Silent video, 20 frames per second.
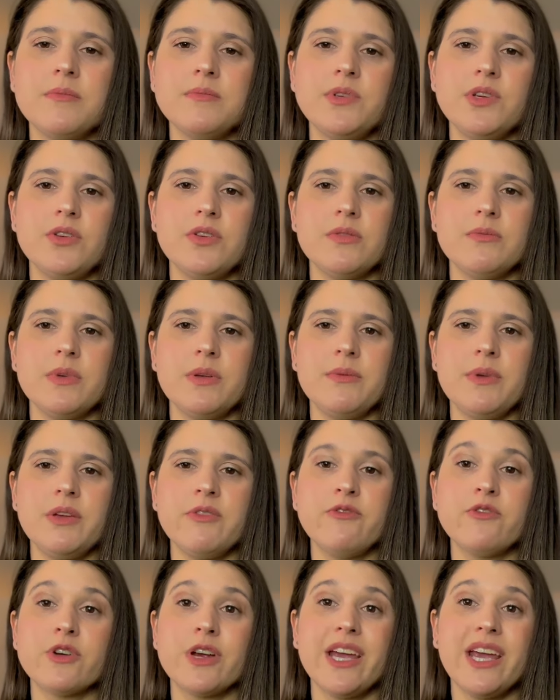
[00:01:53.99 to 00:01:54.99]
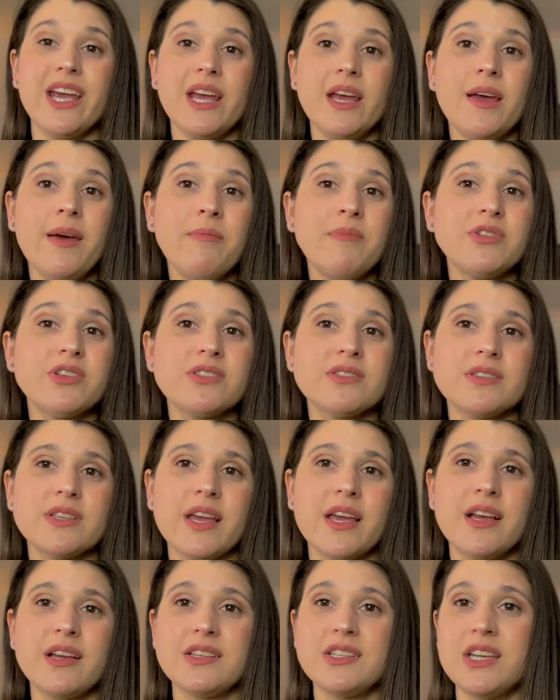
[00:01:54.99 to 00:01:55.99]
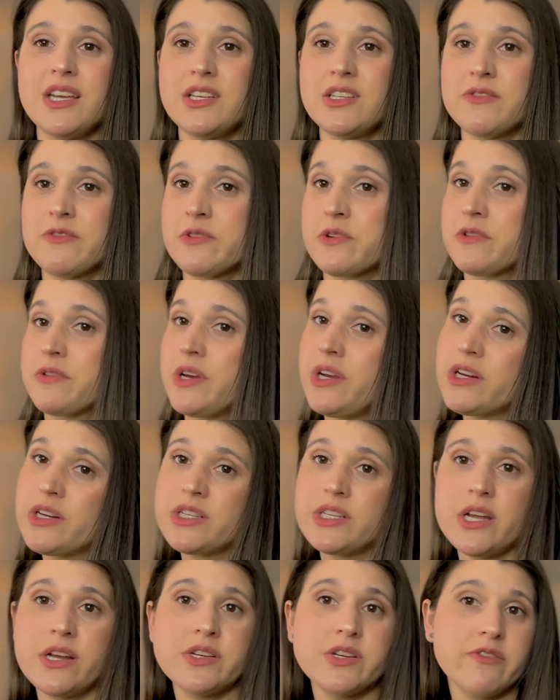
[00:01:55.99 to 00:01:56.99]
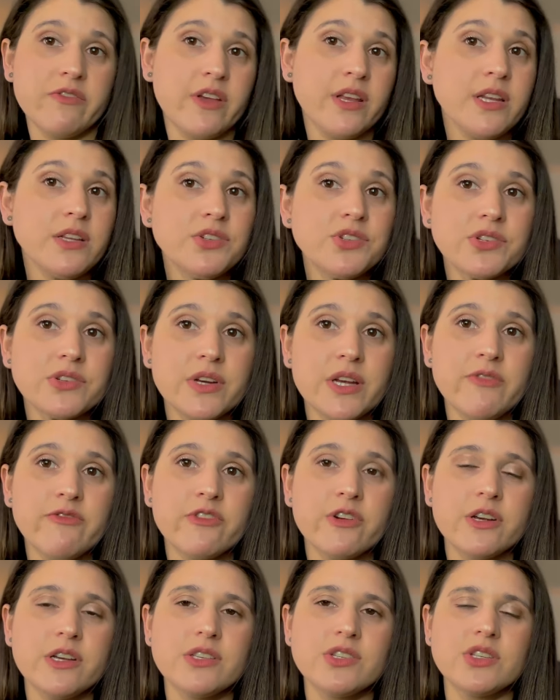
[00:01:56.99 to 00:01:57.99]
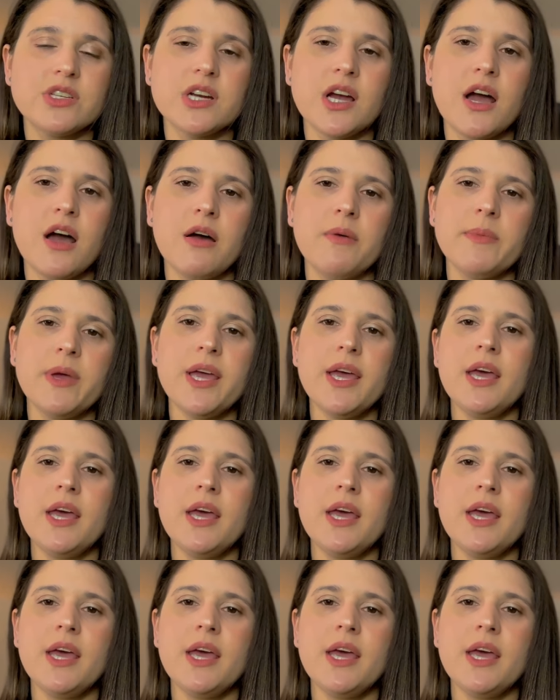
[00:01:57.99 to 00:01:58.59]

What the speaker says: you know, maybe for him, just like a change of career, change of industry for his job.